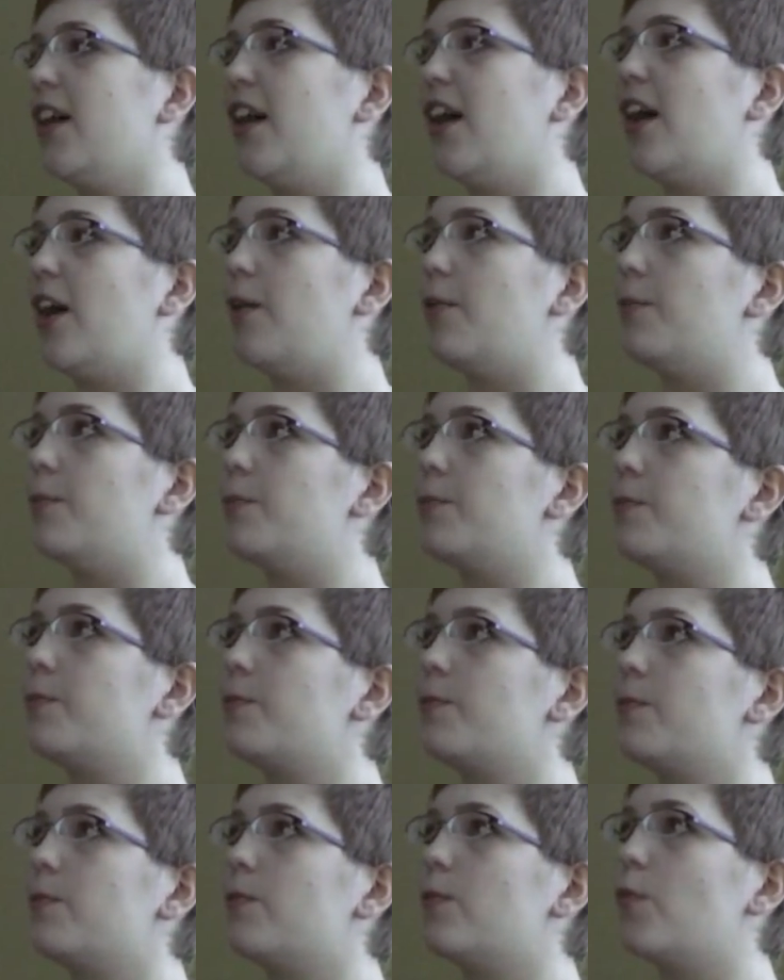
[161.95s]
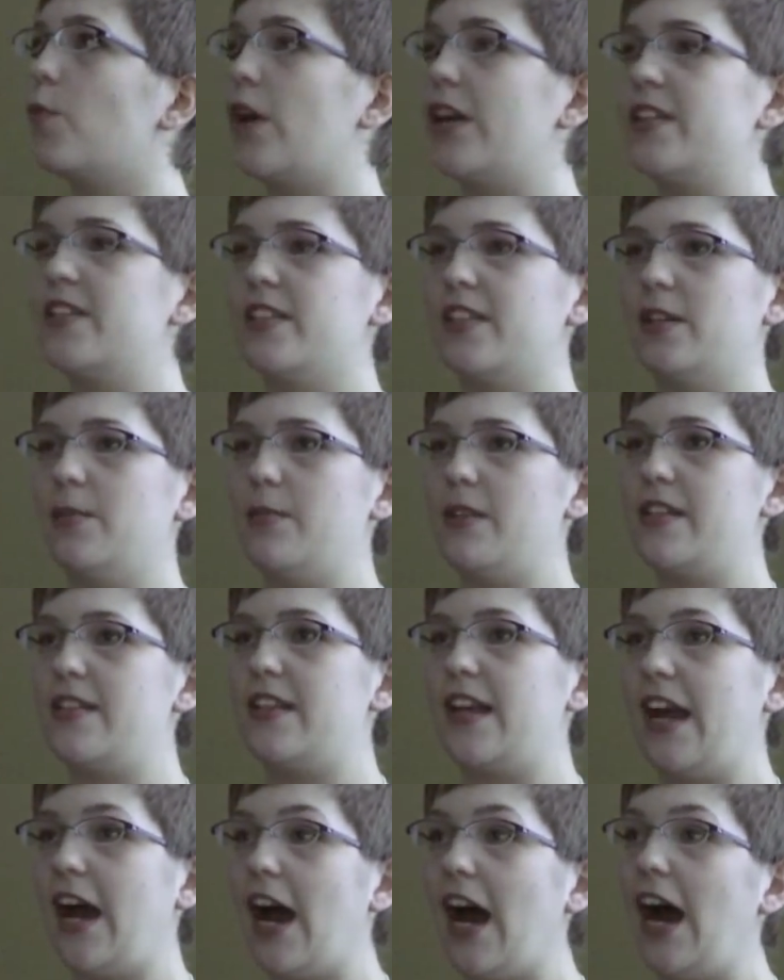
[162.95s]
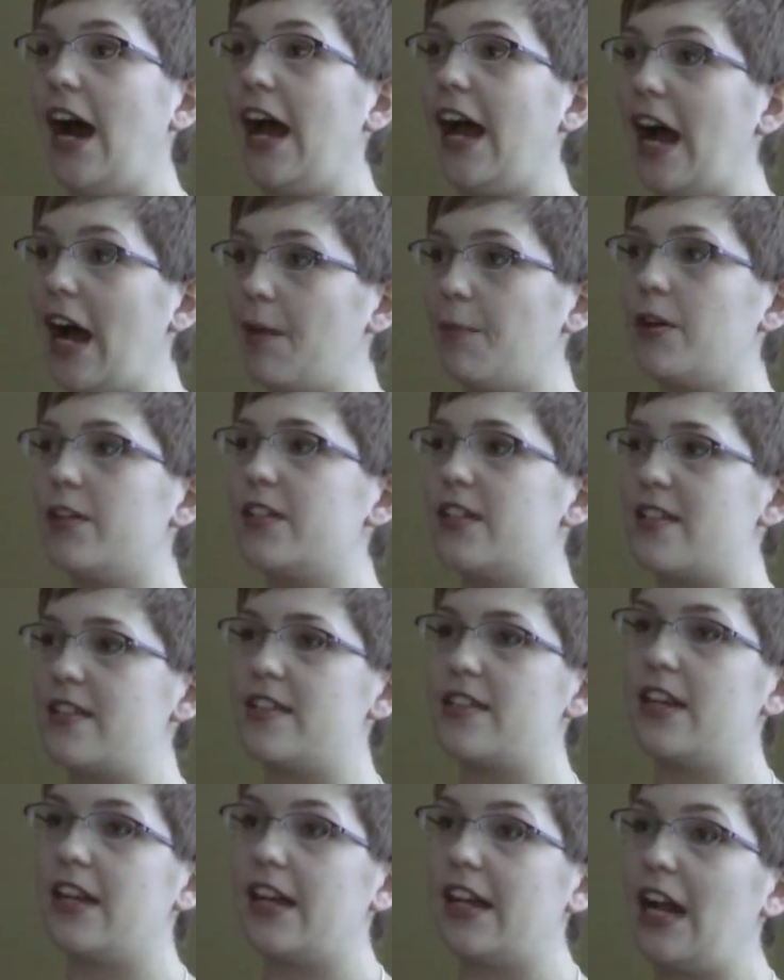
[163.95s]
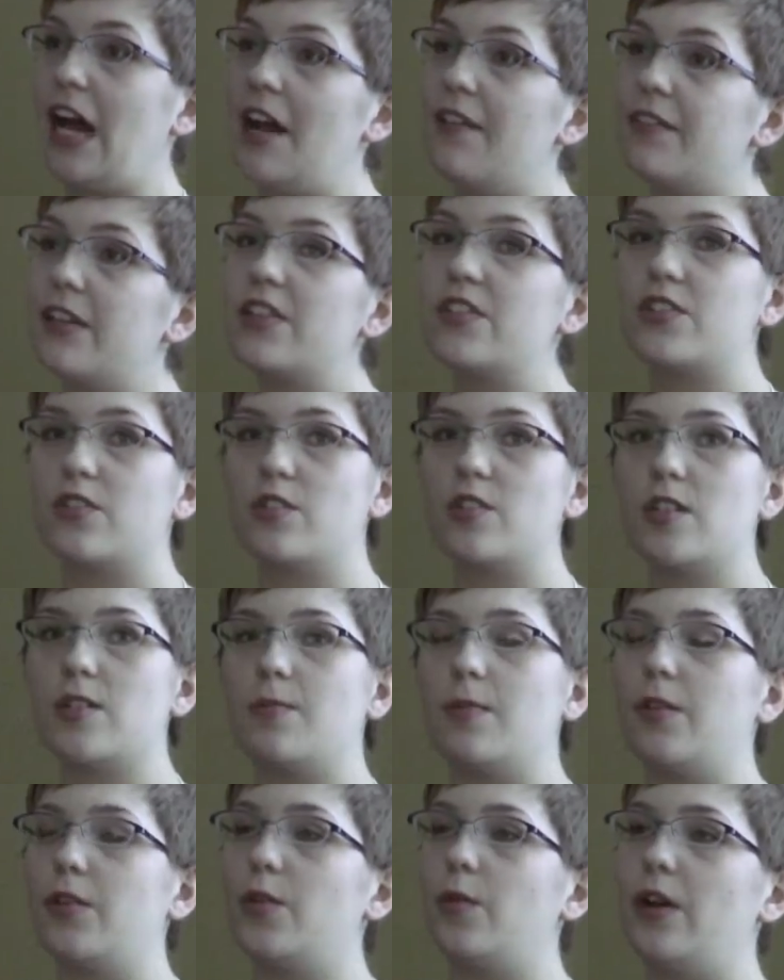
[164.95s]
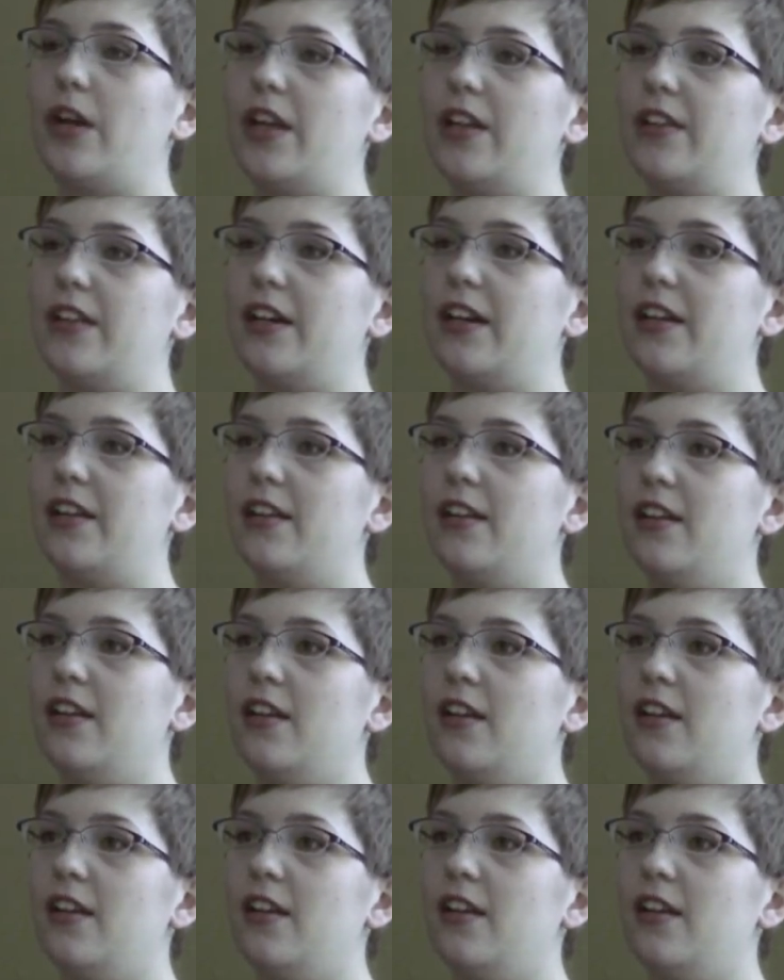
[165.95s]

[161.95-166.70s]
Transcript: um, write to them and say, hi, I'm autistic and I have concerns about the way that,